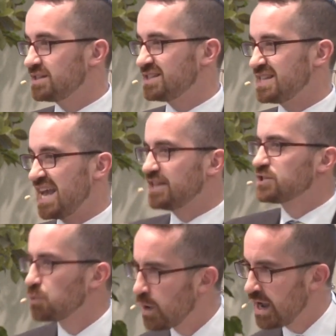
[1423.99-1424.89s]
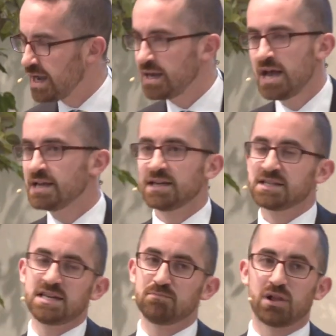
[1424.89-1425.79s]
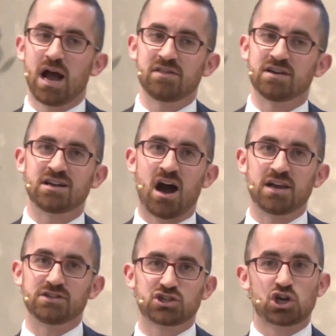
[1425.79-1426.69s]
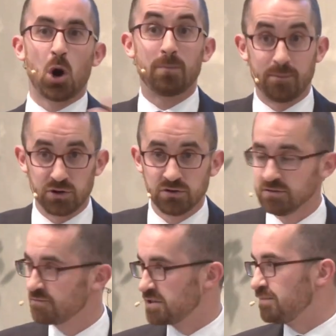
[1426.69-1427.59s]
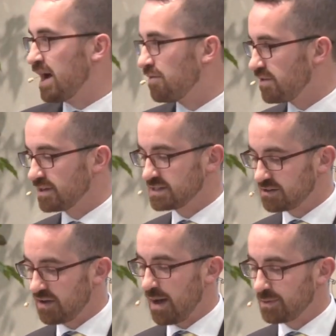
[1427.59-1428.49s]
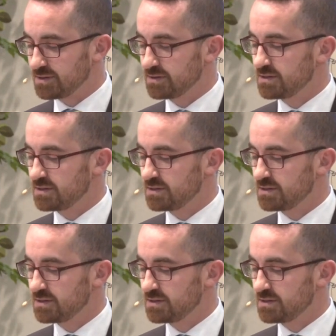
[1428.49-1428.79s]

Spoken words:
takes away doesn't imply that God is culpable for the bad things that have happened